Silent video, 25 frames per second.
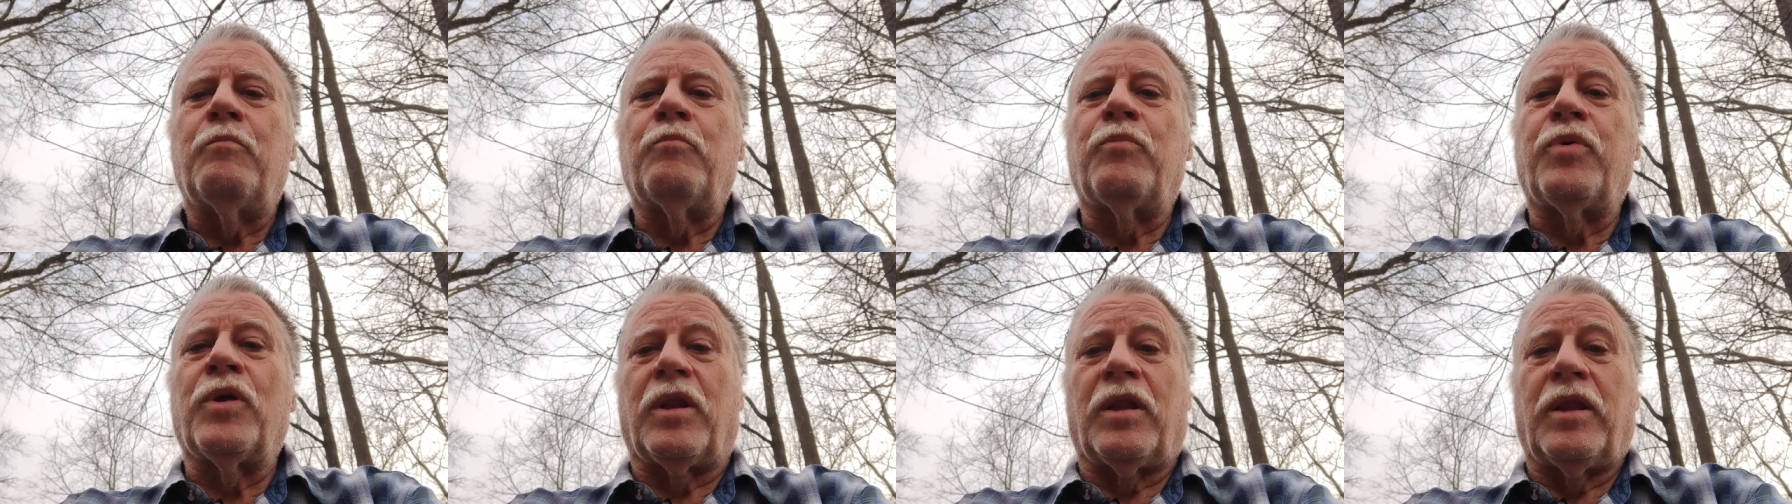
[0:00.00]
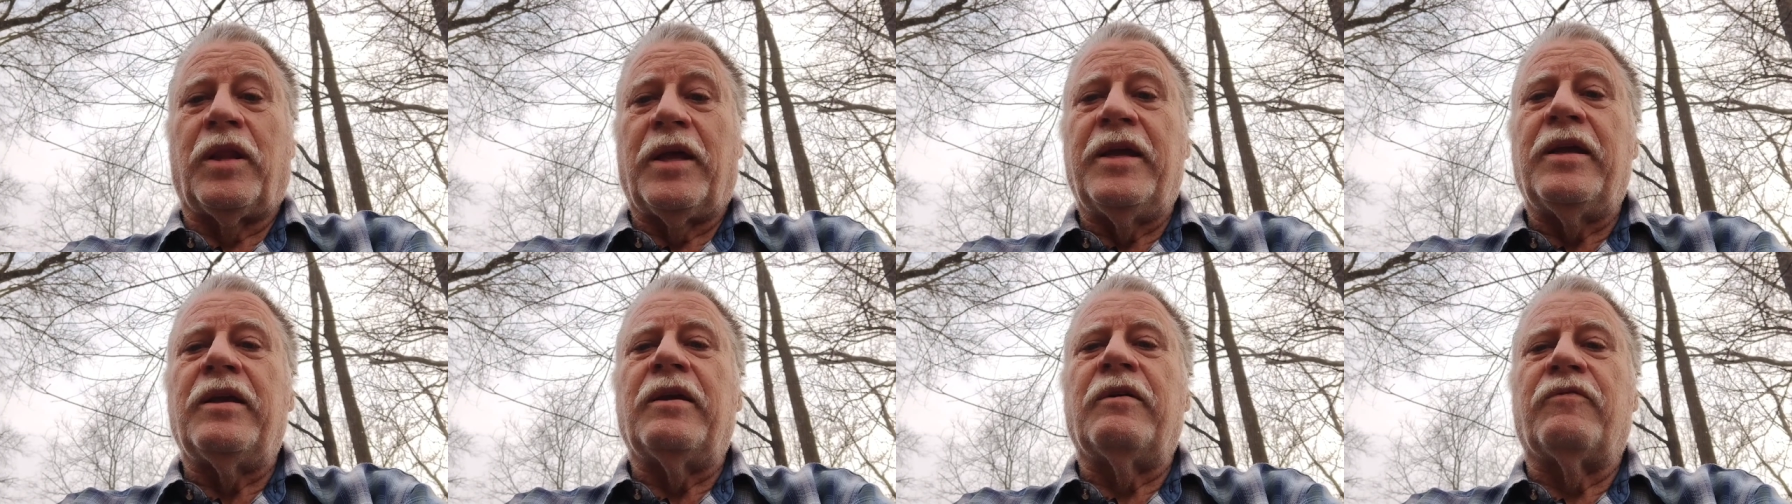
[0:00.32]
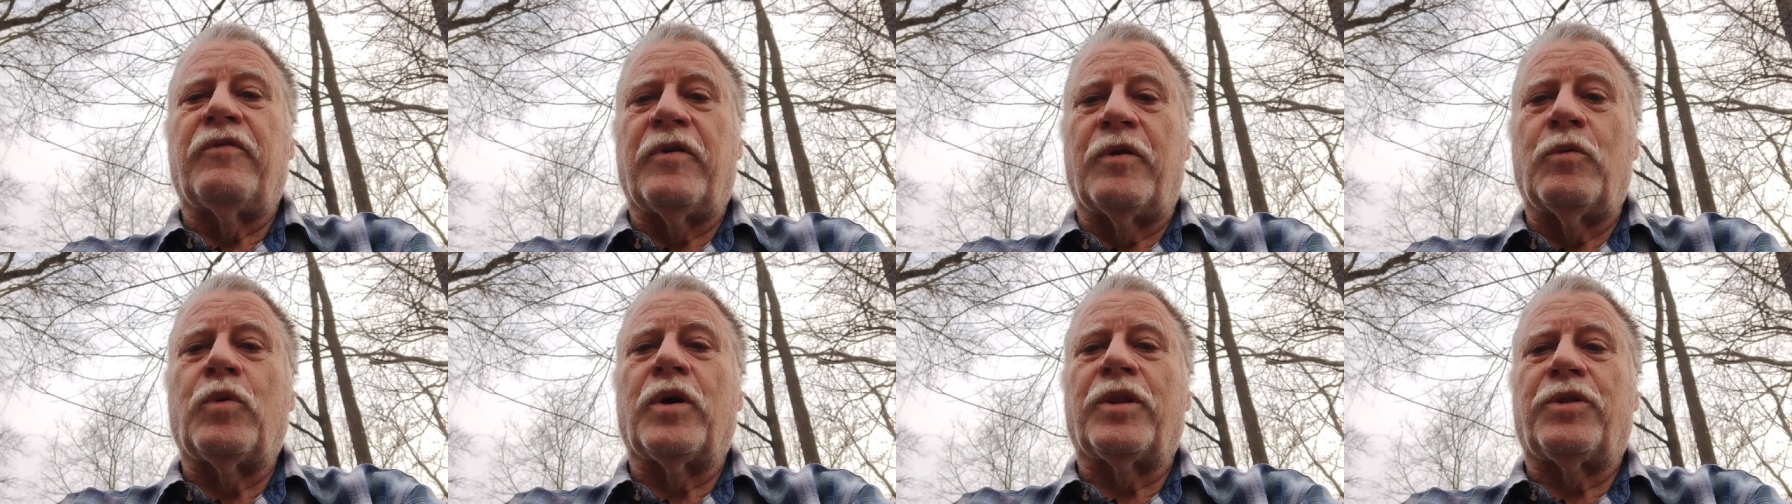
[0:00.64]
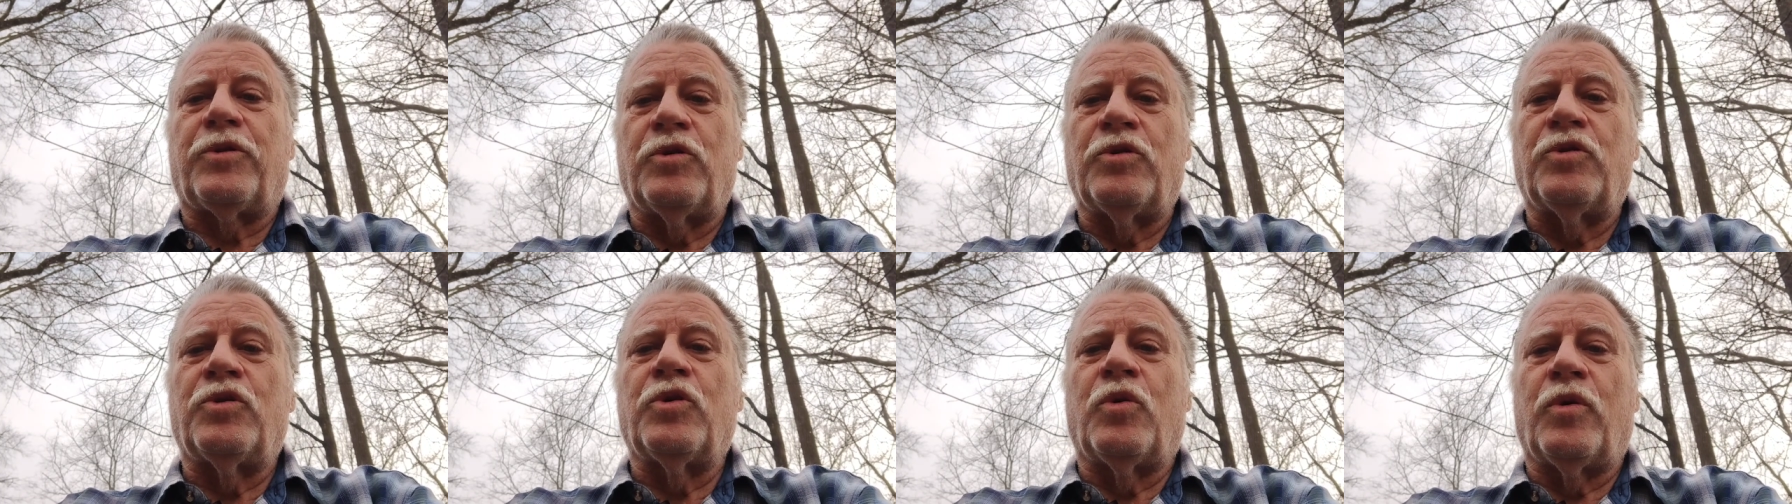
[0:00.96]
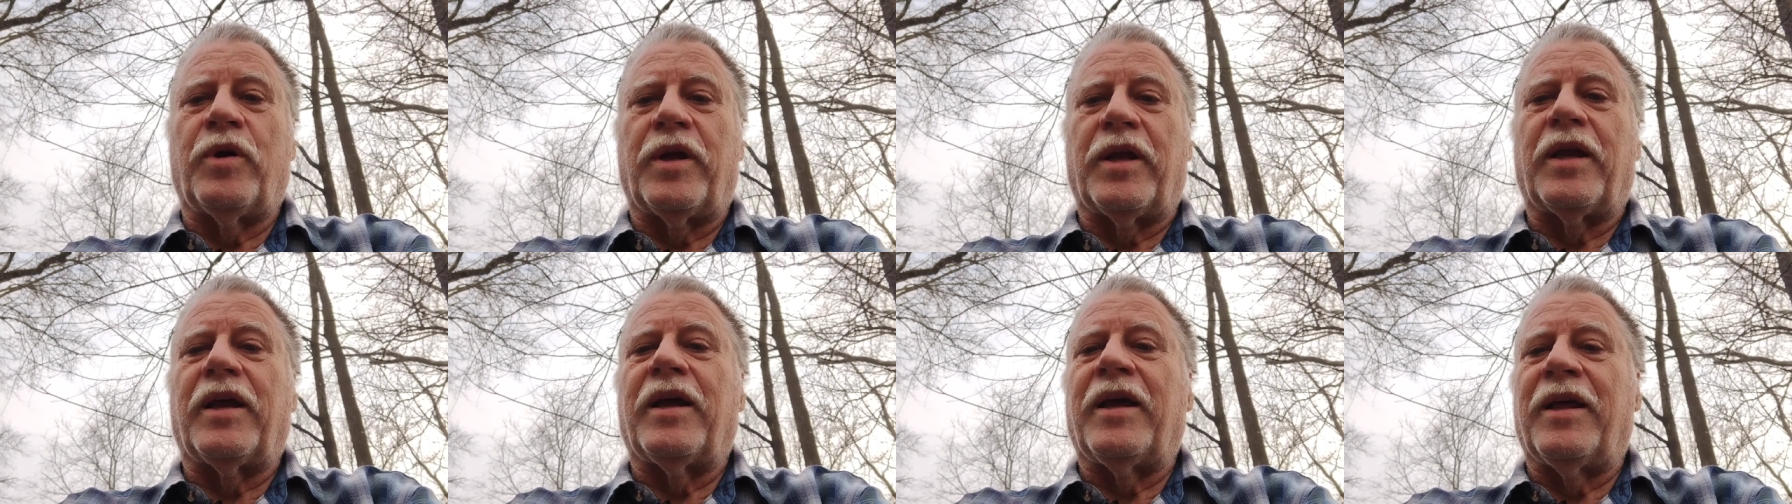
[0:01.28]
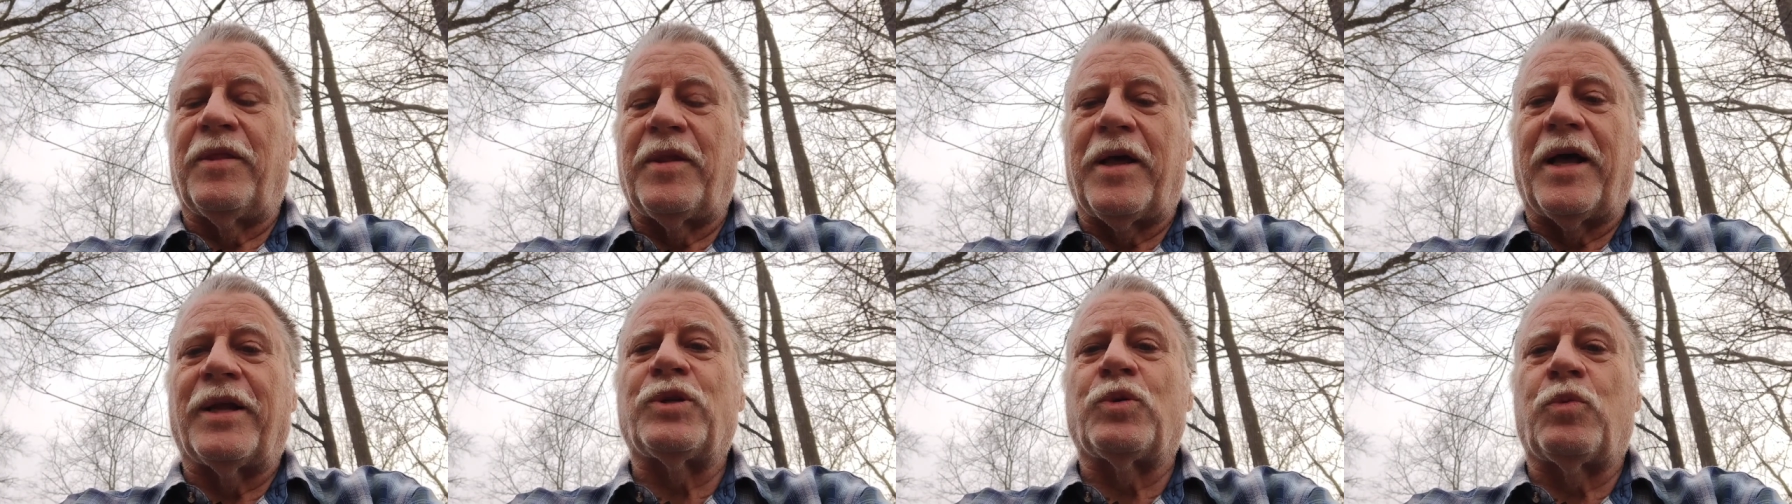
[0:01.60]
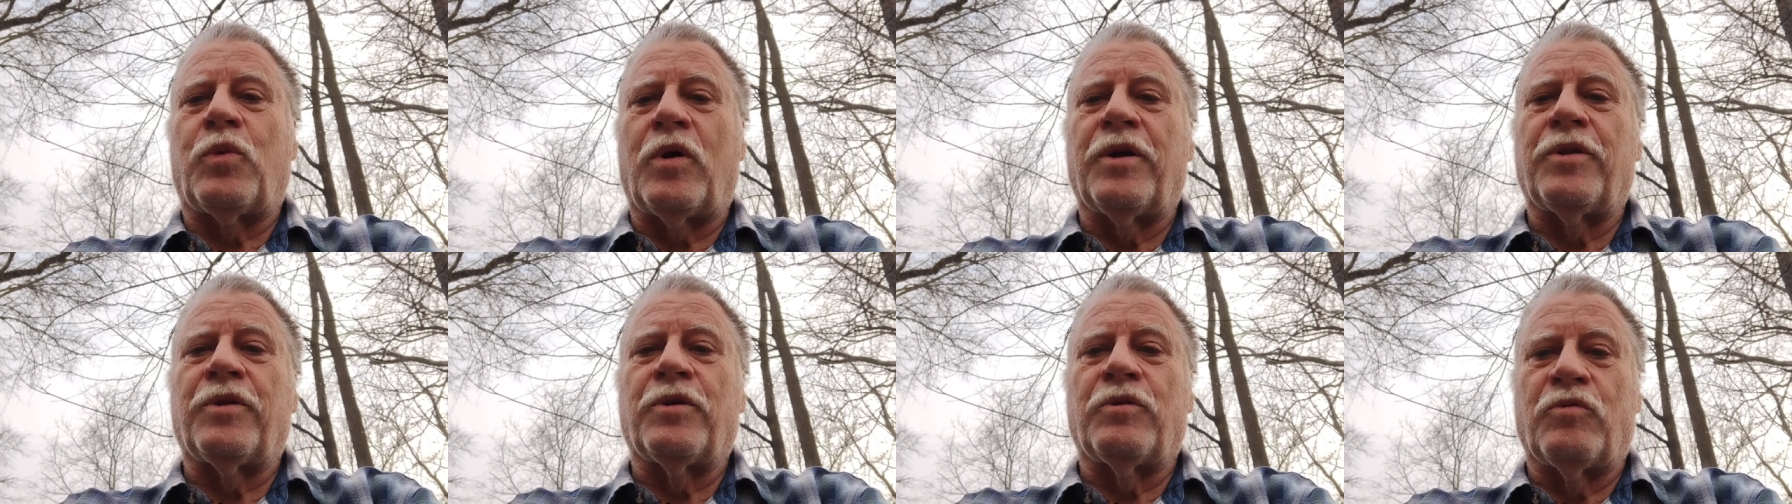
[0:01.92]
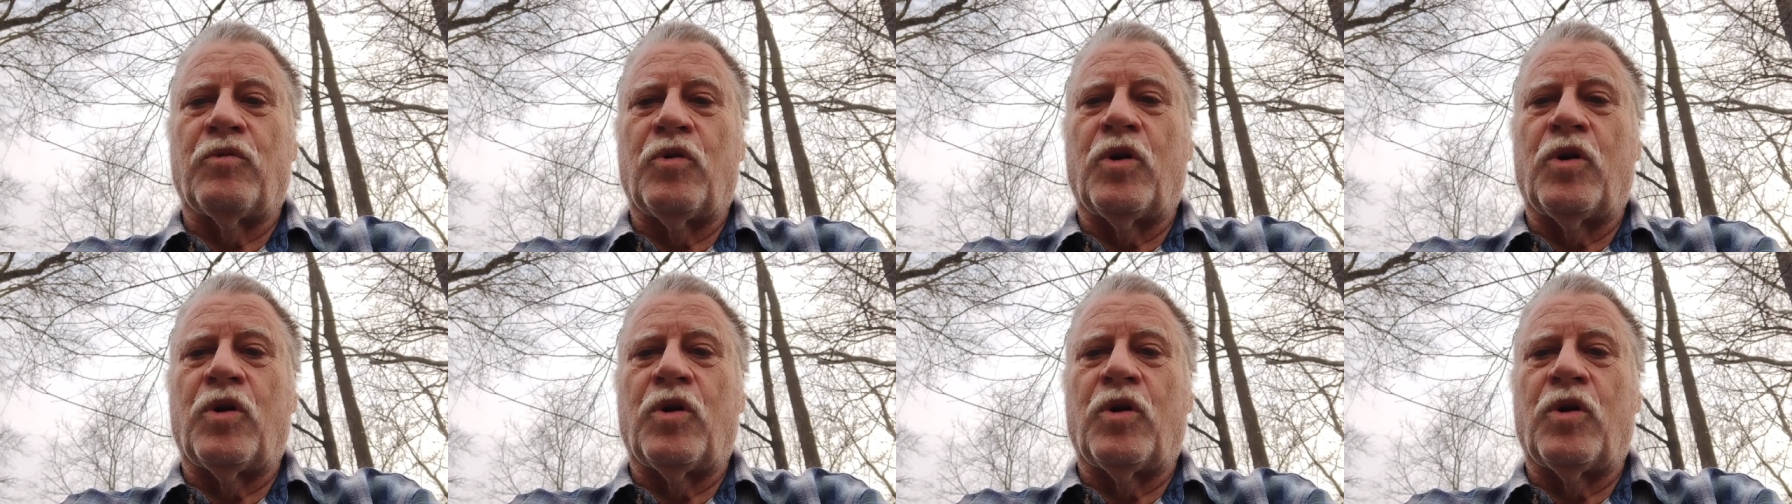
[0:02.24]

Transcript: believe in what they're doing, and that's why they're